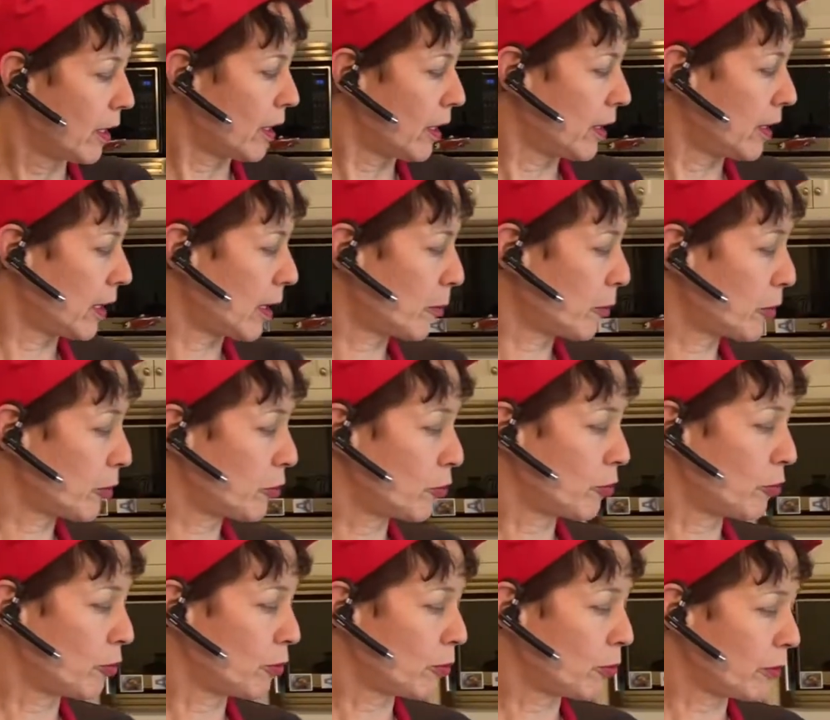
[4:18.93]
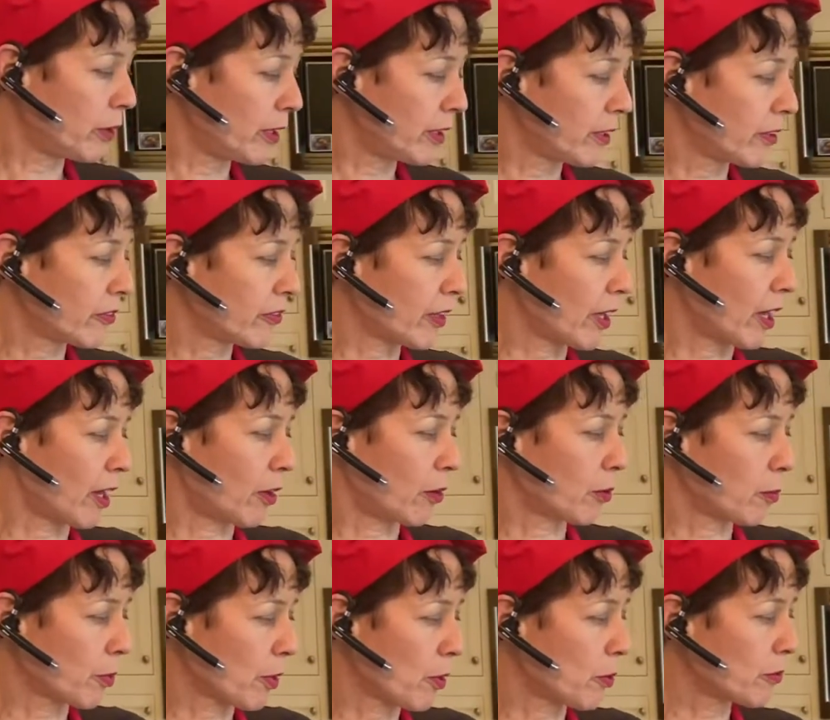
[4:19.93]
Number 2 is our
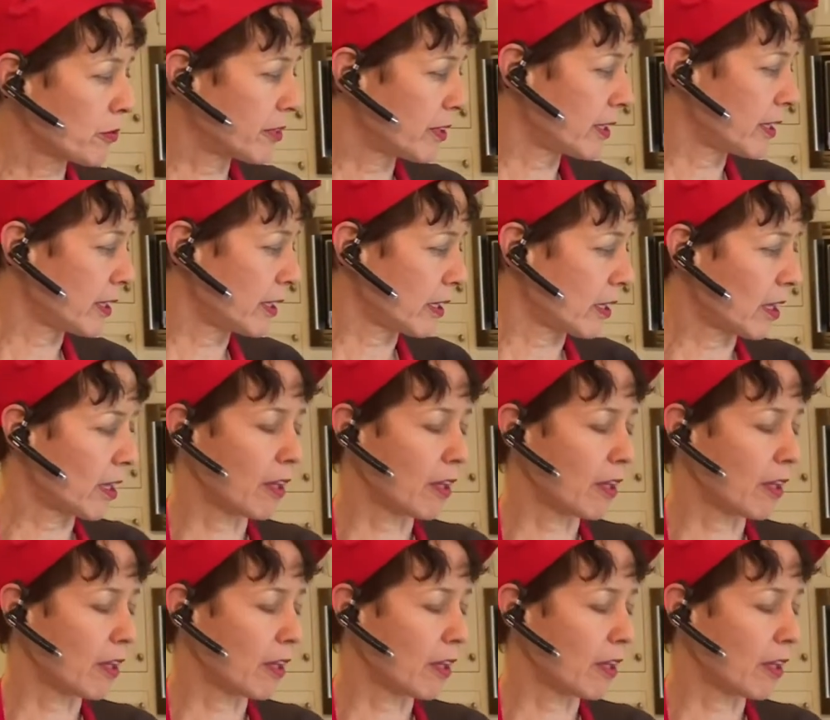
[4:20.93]
protein.